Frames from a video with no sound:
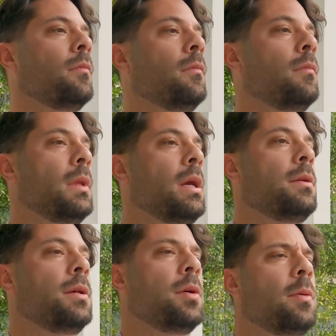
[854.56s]
it for a
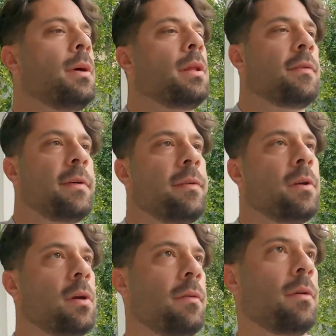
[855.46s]
vlog, using it
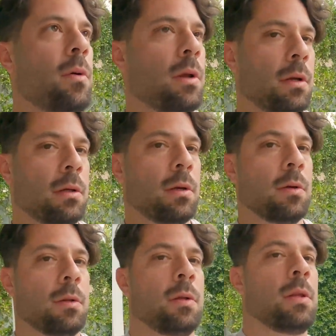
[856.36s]
on the end of a
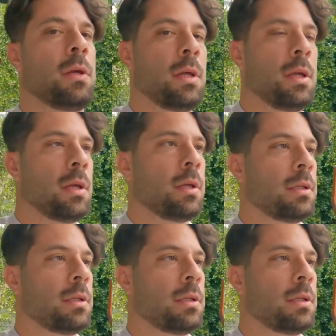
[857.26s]
gimbal,